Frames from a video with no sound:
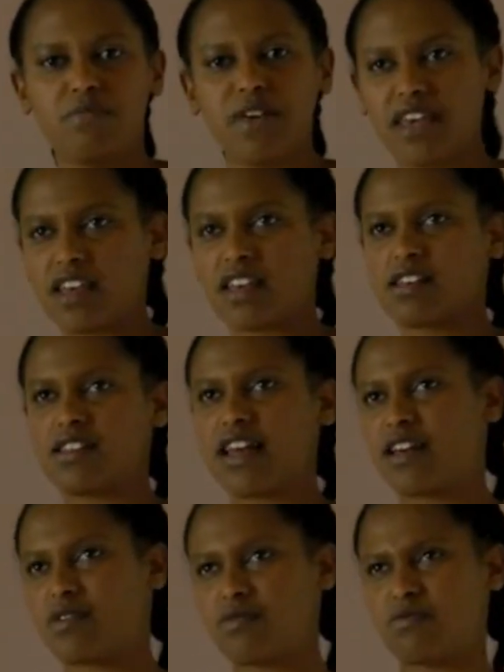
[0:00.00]
being
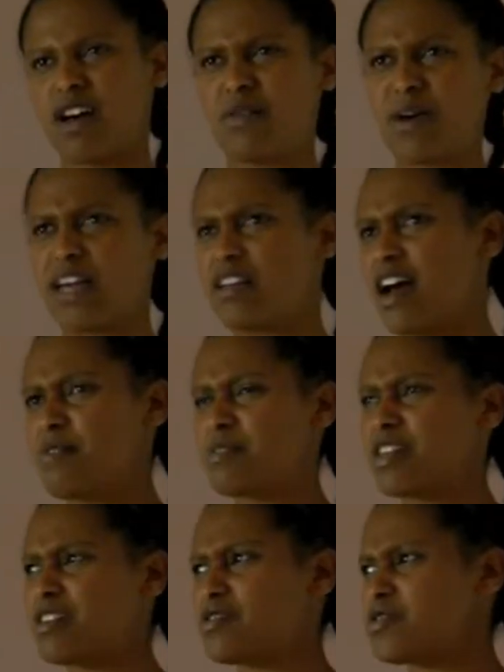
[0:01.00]
like, wait, how
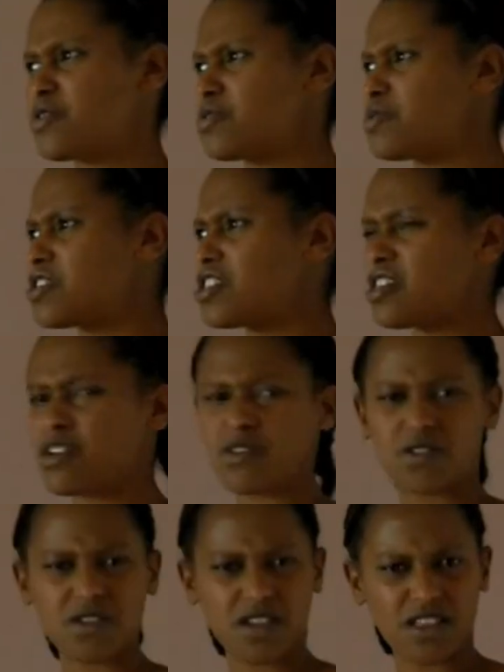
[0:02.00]
many years old was
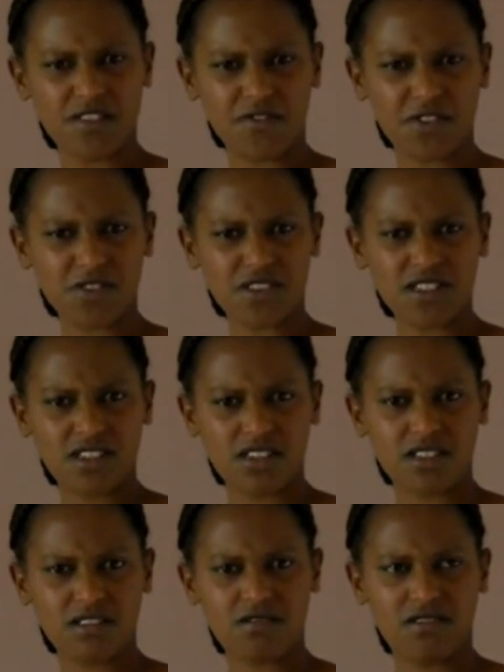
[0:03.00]
she in the first,
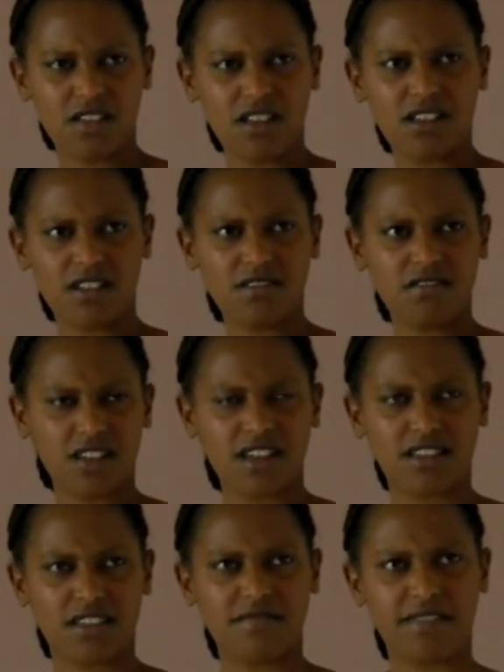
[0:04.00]
in
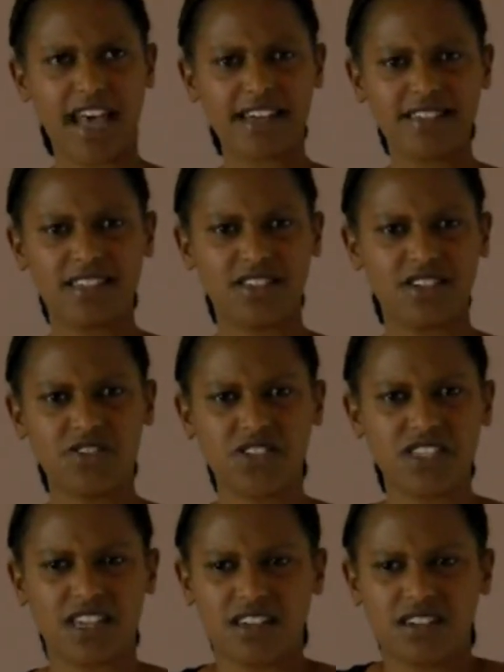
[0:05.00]
like the last
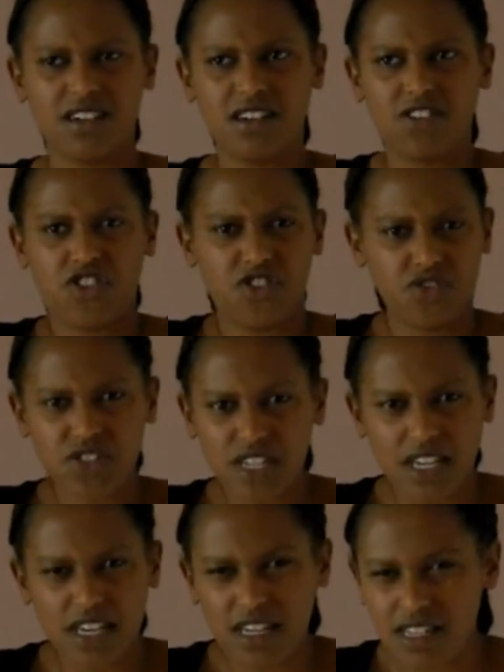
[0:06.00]
series, like
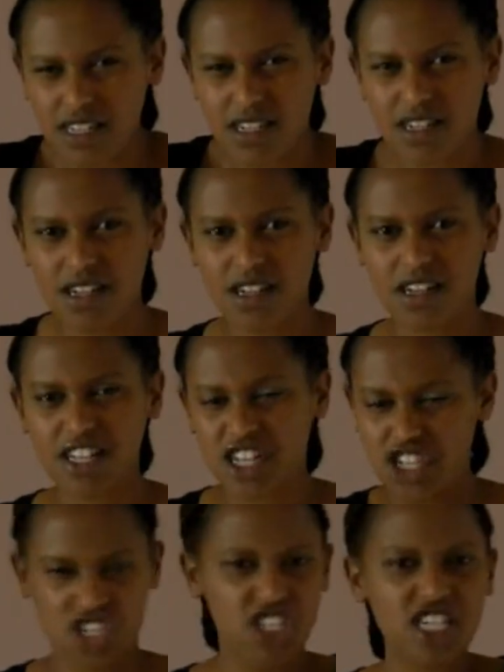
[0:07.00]
thirteen?
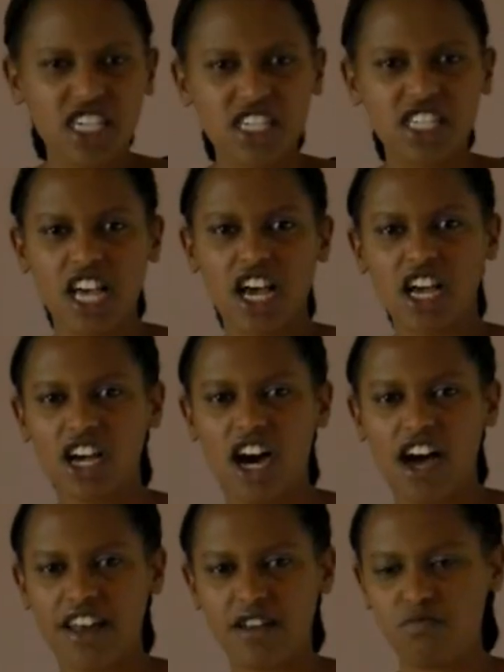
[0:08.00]
Like, she's
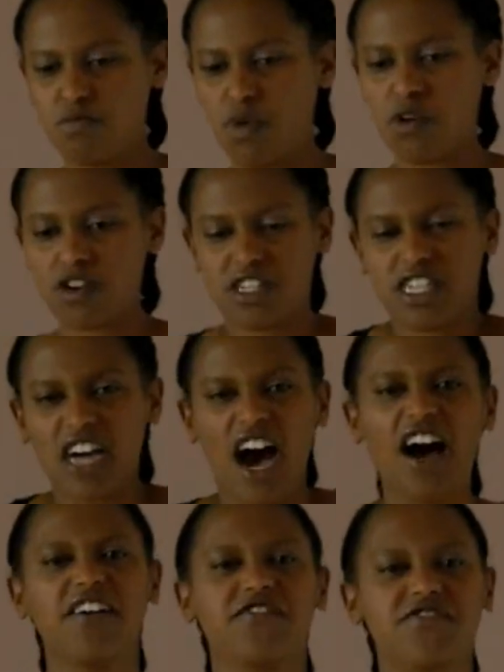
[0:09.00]
got more
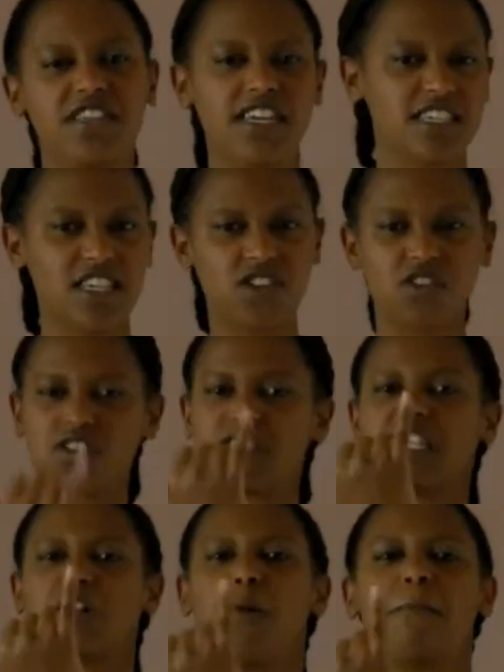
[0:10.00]
toughness in her
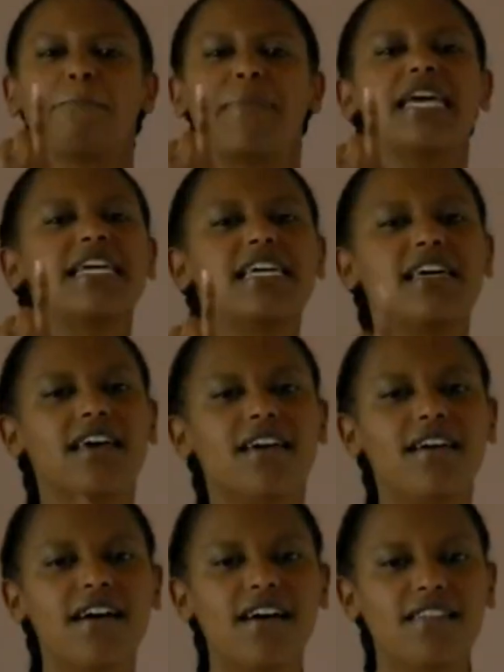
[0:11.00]
little
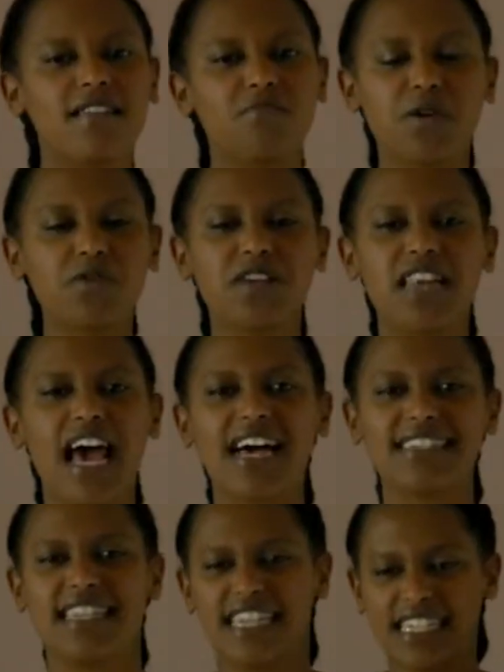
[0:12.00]
pinky than Bolin
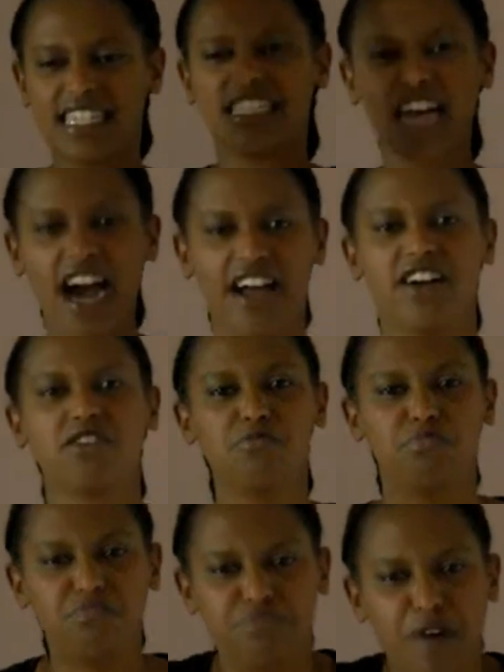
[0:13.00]
has in his
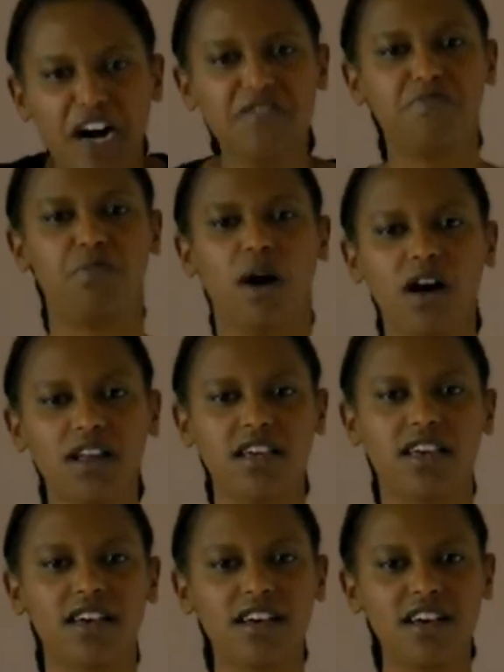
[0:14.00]
entire buff
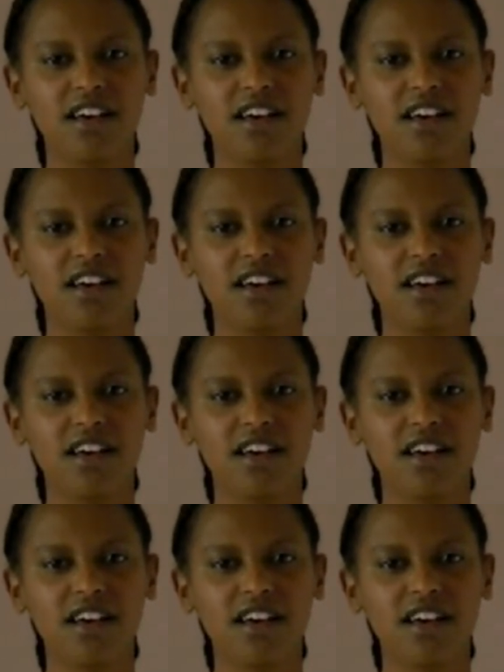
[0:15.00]
body.